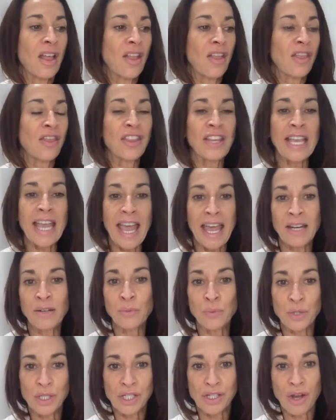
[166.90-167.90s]
the
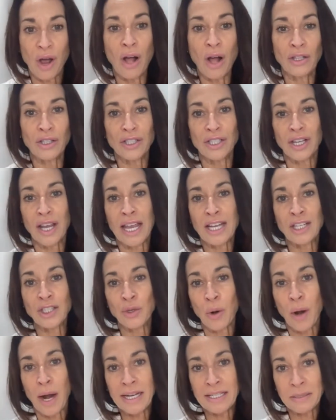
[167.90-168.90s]
end result and
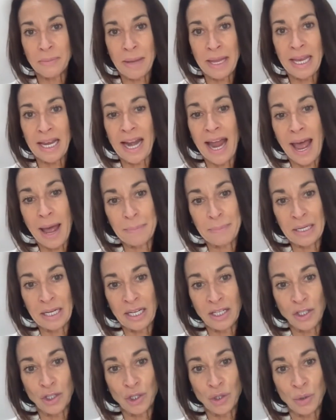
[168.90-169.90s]
trying to make it happen
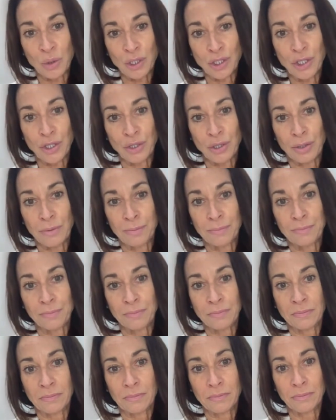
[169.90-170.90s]
in a short-term
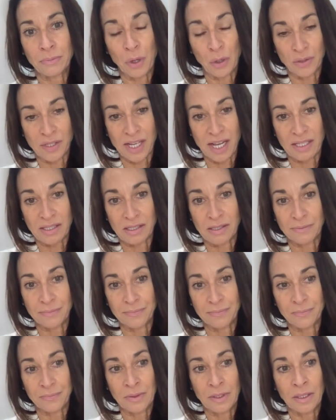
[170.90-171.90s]
process.
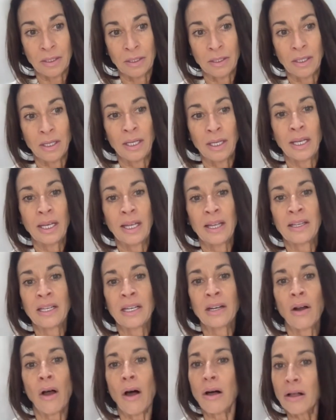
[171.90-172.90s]
And
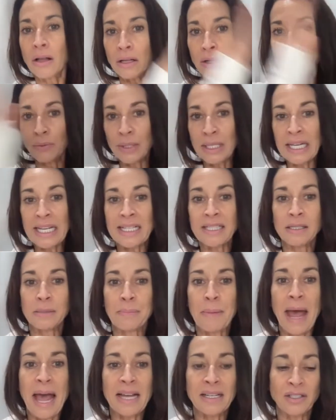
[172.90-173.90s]
it all relates
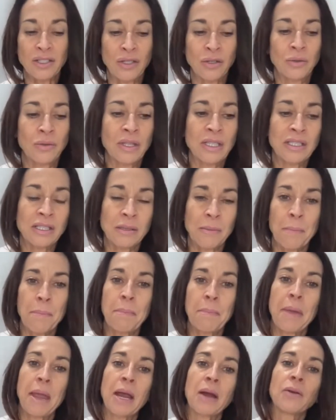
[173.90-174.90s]
back to this
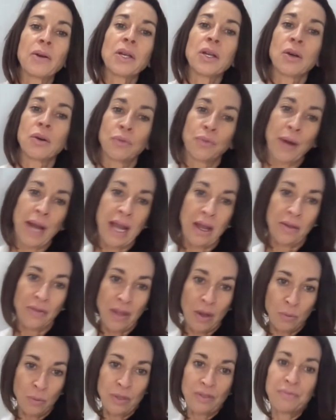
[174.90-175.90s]
merry-go-round
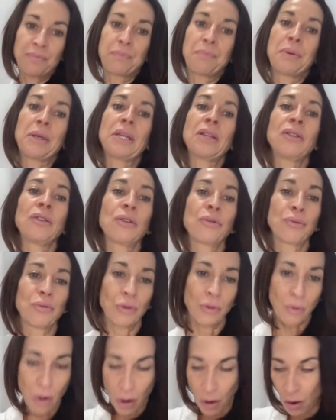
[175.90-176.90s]
that we've been
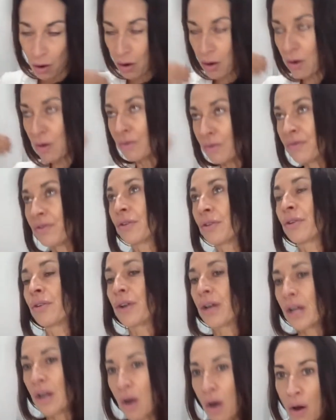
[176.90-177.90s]
through over
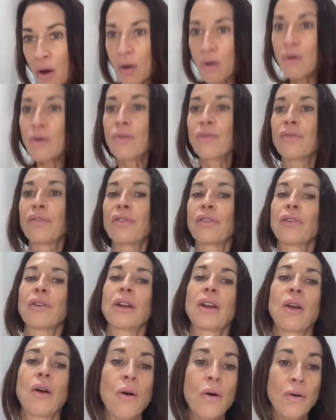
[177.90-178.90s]
and over
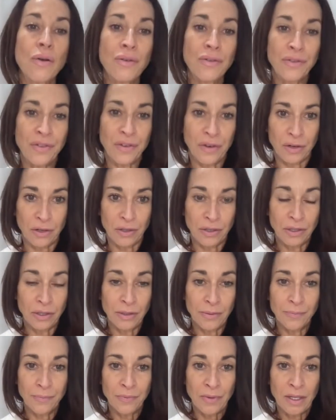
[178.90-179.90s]
and
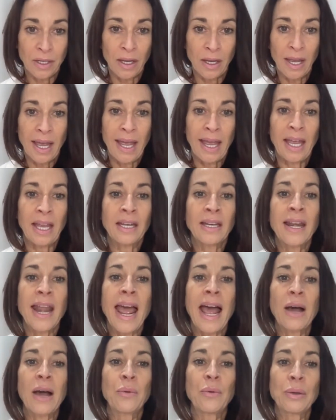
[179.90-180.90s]
over. And
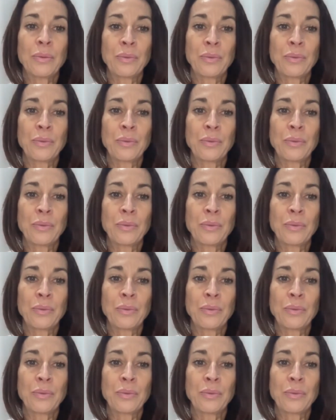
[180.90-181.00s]
now we